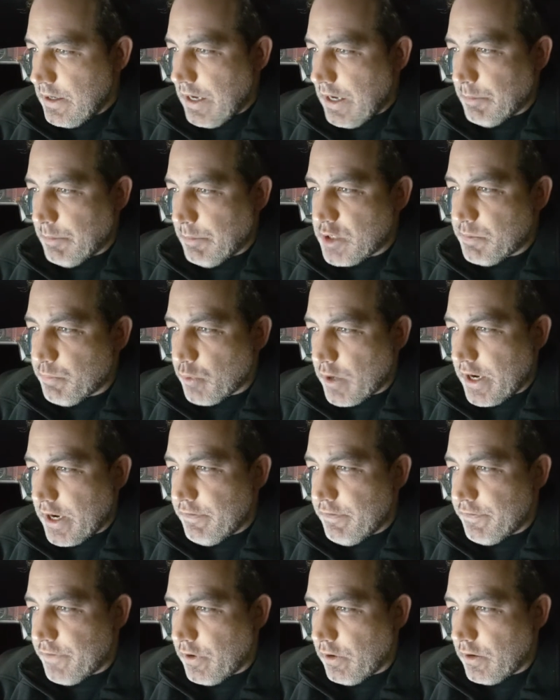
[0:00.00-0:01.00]
just brain
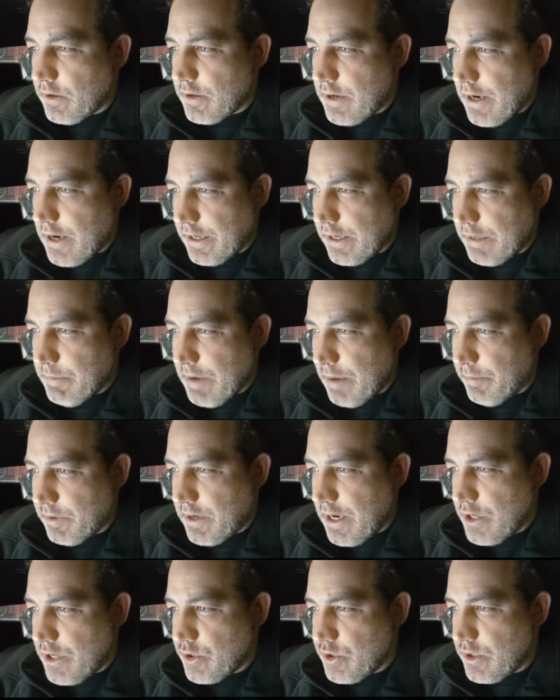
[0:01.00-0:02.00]
farting how to get my
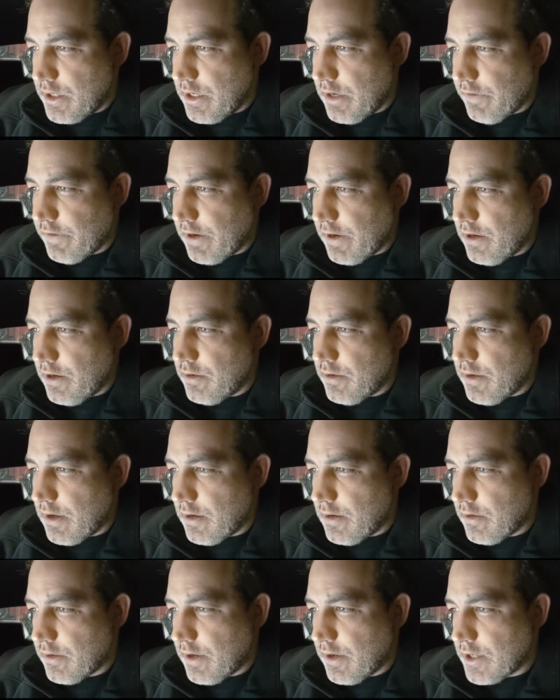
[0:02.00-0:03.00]
application key. I forgot to do that.
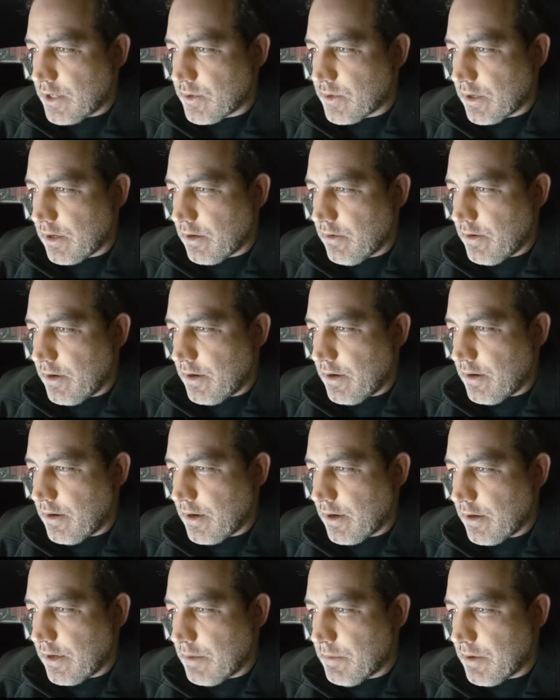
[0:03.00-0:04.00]
Okay, so I gotta go here. I
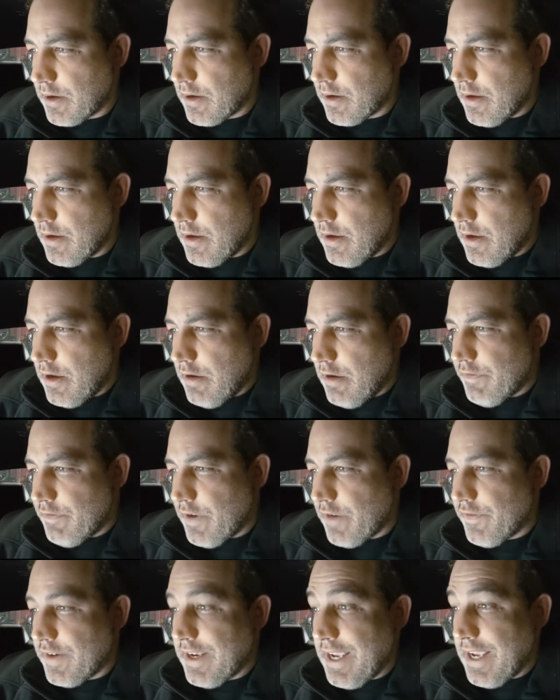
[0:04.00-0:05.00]
gotta get my
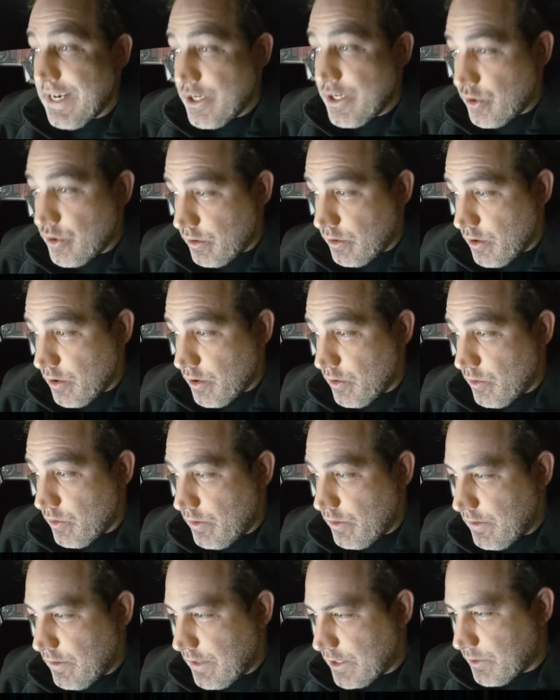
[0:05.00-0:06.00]
verification code.
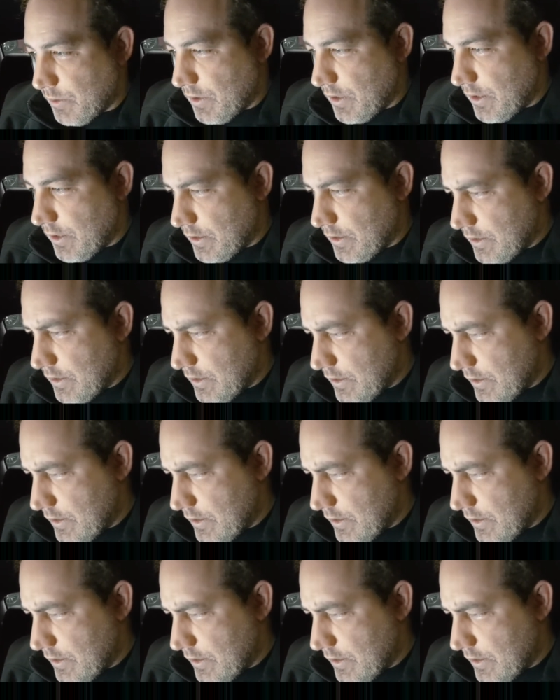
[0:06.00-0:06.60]
That's what it is.